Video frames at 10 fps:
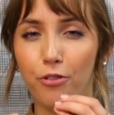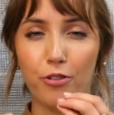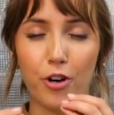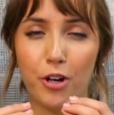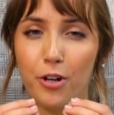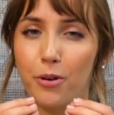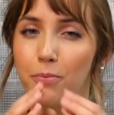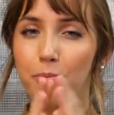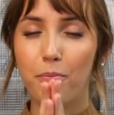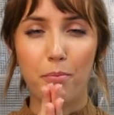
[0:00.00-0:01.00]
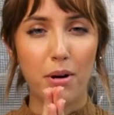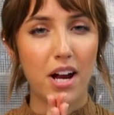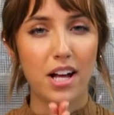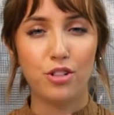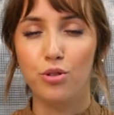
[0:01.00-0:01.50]
firm, but
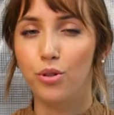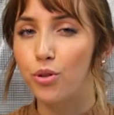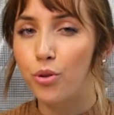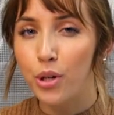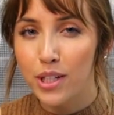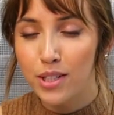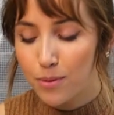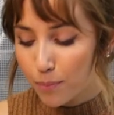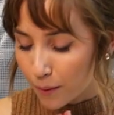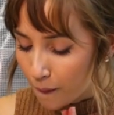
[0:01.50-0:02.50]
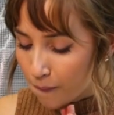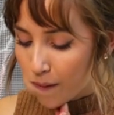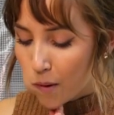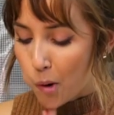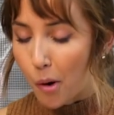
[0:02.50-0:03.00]
not too crisp.
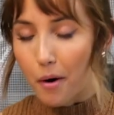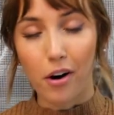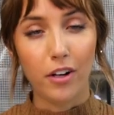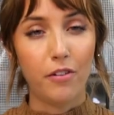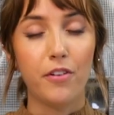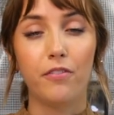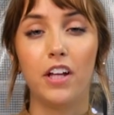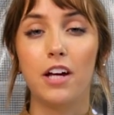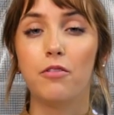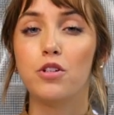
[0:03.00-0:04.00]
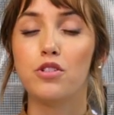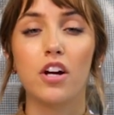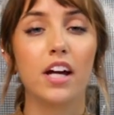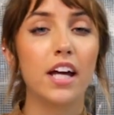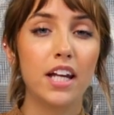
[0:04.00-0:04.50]
All of the flavors
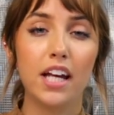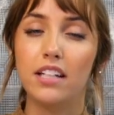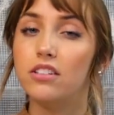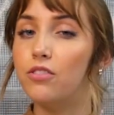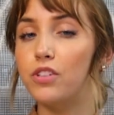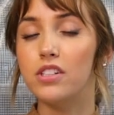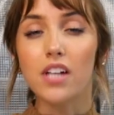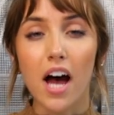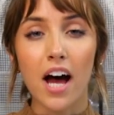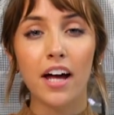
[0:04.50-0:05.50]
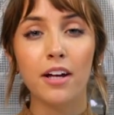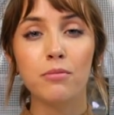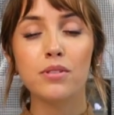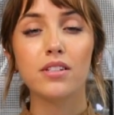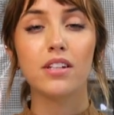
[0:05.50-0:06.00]
are hitting at different
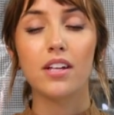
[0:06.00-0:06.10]
times.